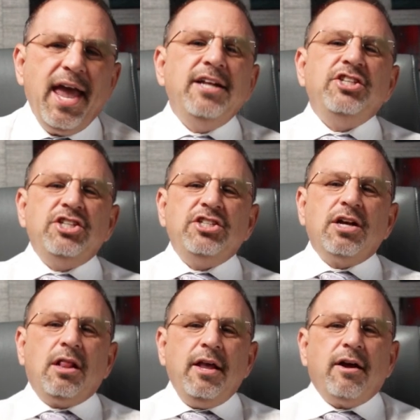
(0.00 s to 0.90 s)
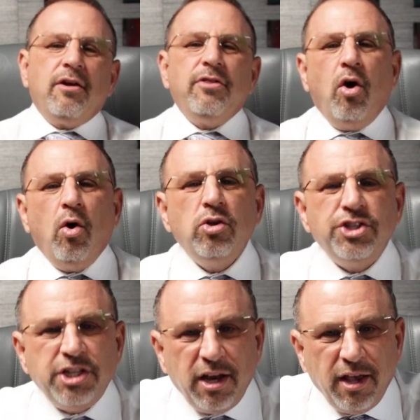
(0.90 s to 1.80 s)
you can't just declare the whole
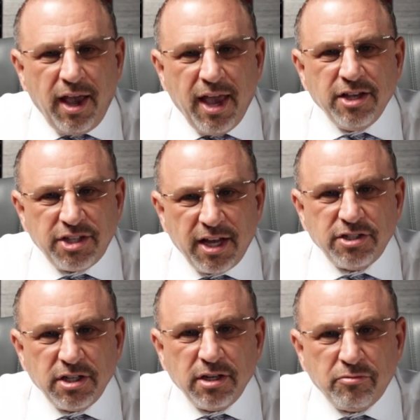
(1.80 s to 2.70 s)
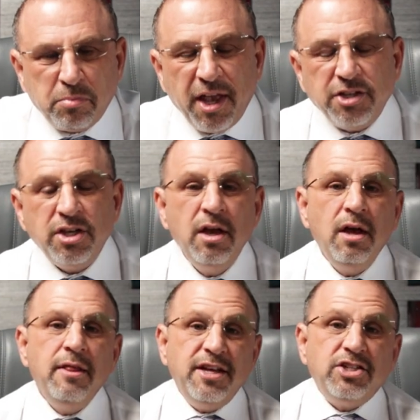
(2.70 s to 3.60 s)
city a sensitive place.
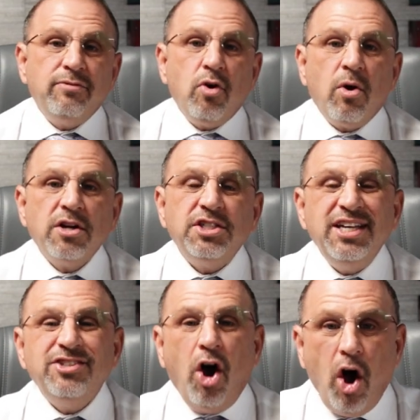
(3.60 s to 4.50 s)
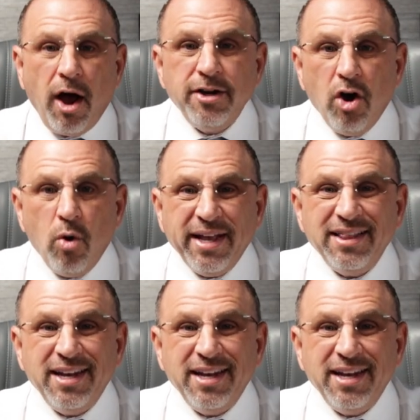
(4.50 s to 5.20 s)
This, of course, is ongoing